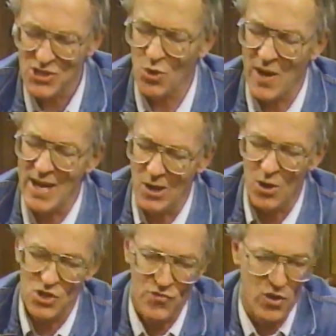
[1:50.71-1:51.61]
So he
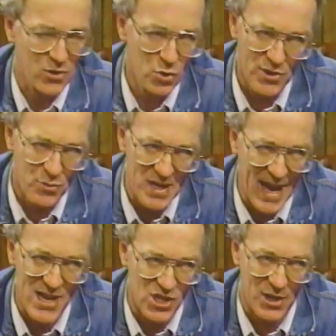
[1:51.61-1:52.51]
looks for 2 or
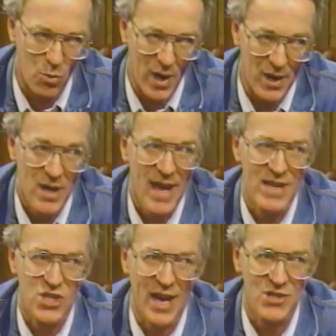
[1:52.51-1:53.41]
3 days underwater,
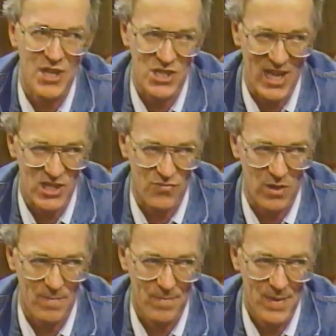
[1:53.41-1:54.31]
is
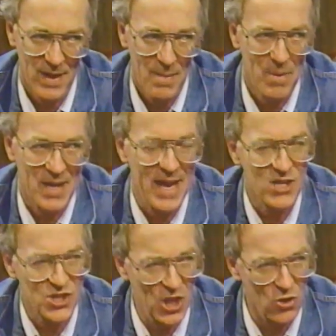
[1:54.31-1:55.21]
unsuccessful. But
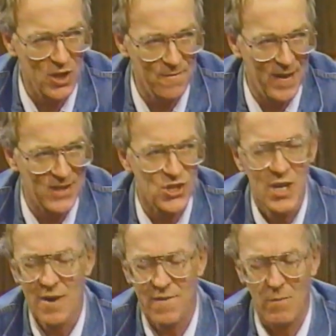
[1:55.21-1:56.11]
he is still
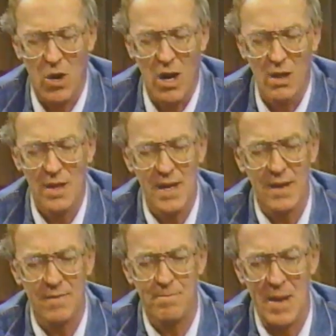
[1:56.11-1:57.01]
convinced from all
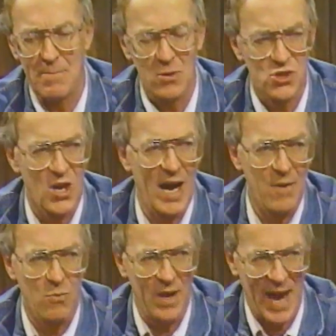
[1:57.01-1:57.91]
the people who
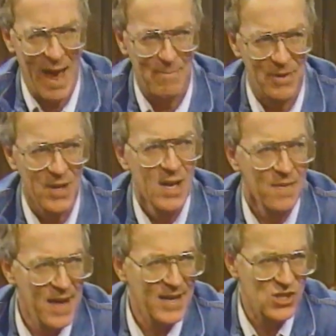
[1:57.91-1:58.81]
saw what happened
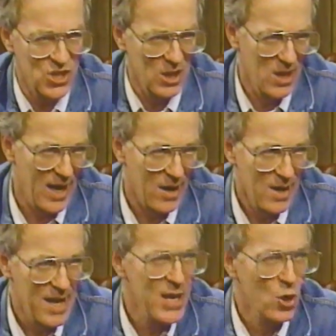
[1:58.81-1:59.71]
that it's still
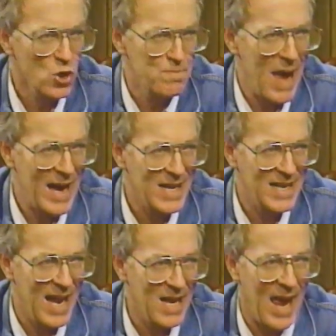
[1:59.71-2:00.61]
there. He goes
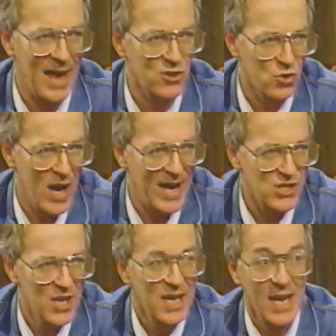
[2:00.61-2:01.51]
back again and
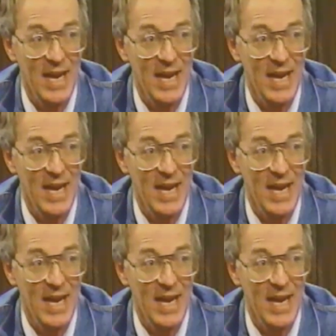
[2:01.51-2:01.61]
tries.